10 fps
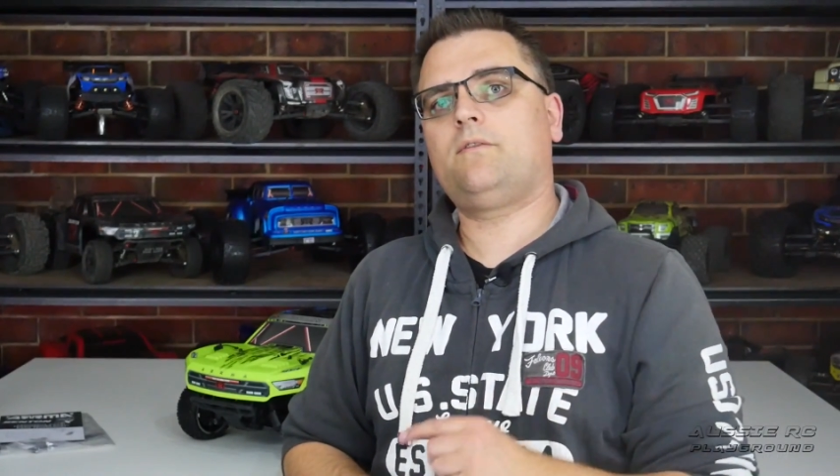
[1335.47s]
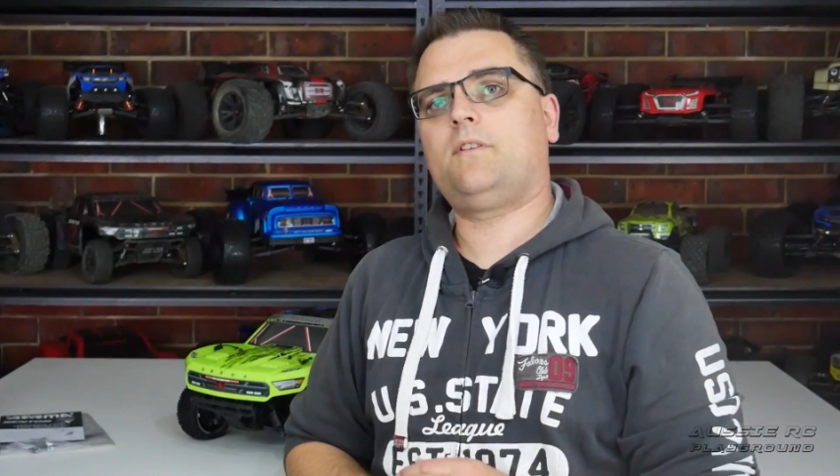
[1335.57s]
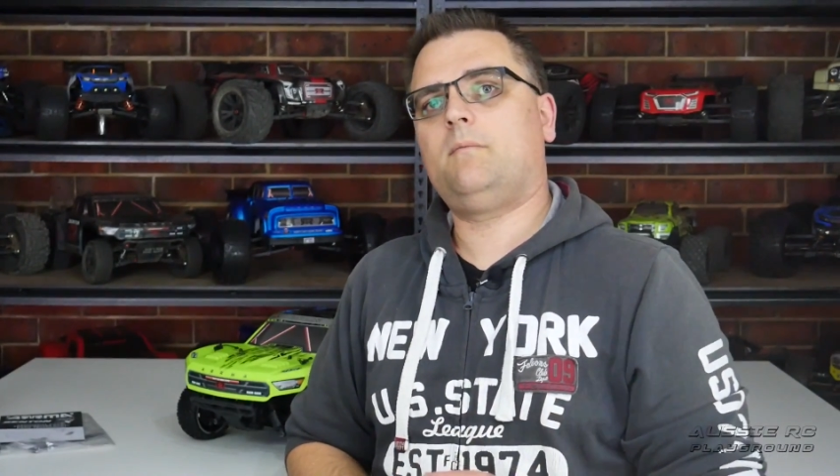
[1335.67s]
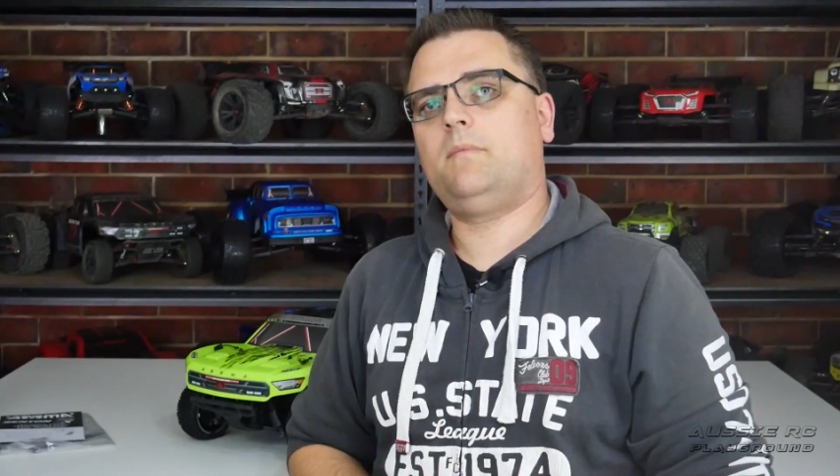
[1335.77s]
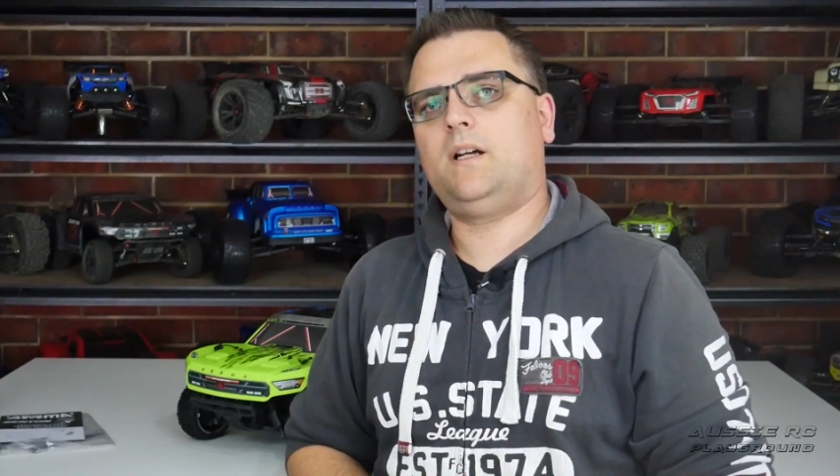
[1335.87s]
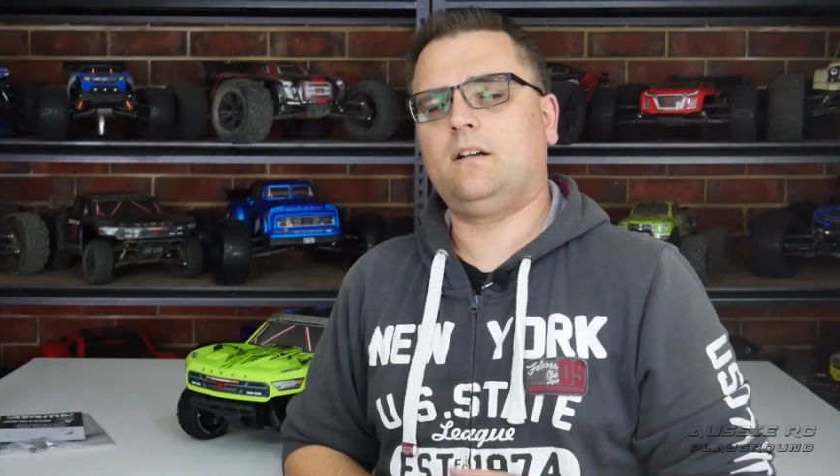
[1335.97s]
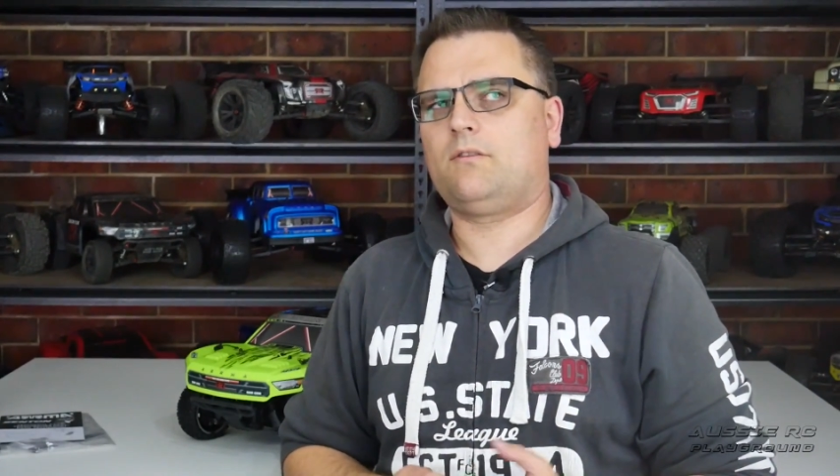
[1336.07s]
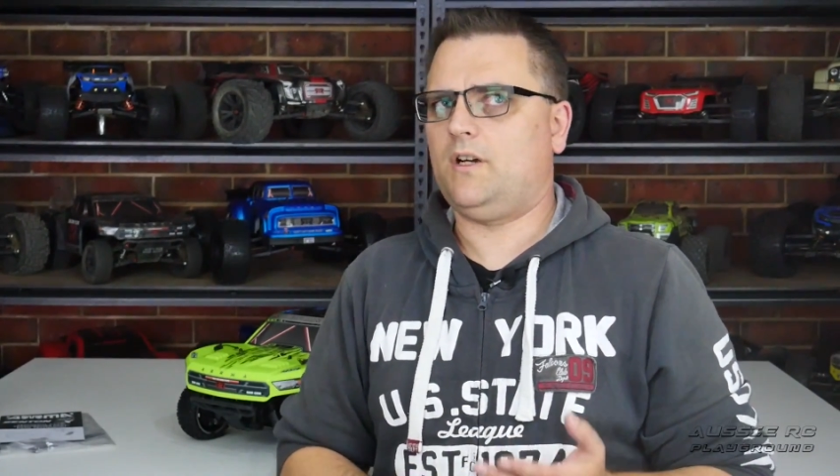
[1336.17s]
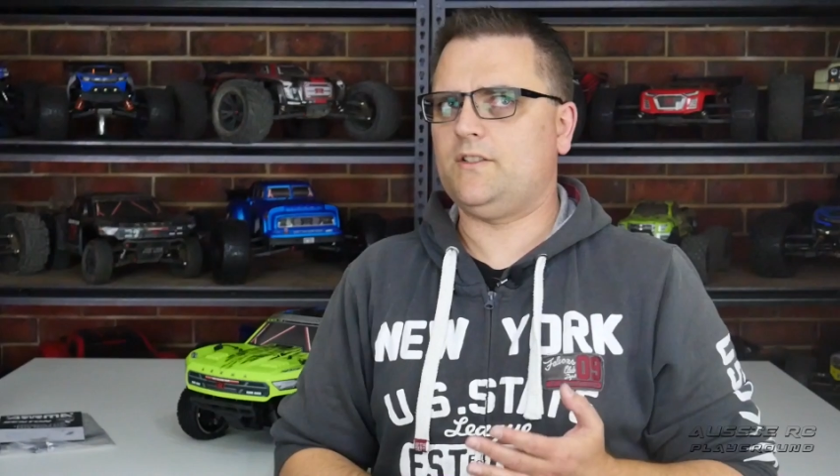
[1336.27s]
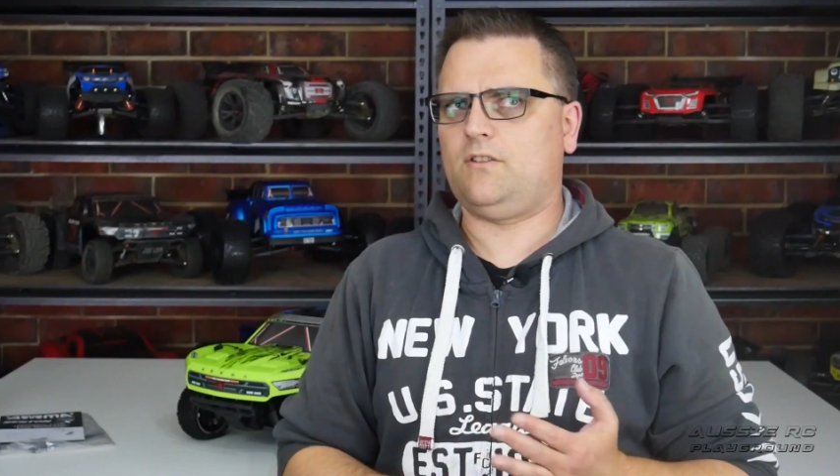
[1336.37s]
from
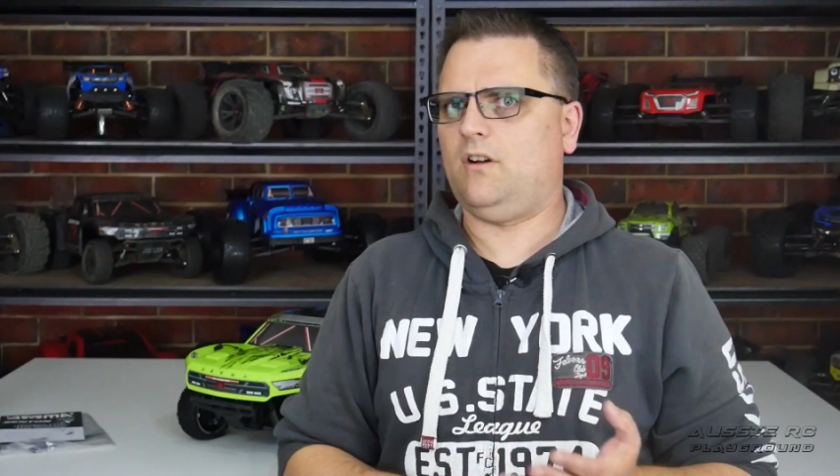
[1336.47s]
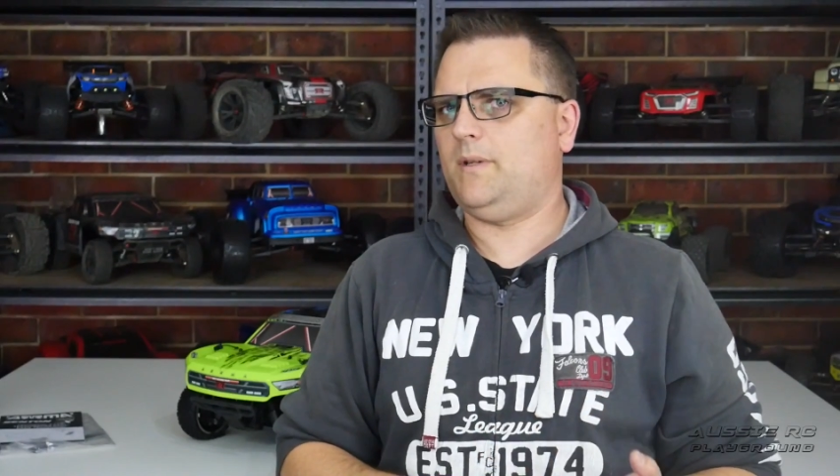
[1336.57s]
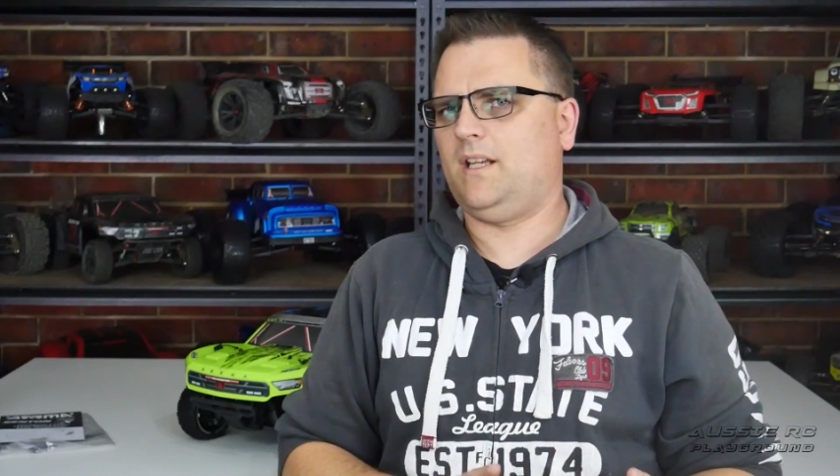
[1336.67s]
Horizon Hobby,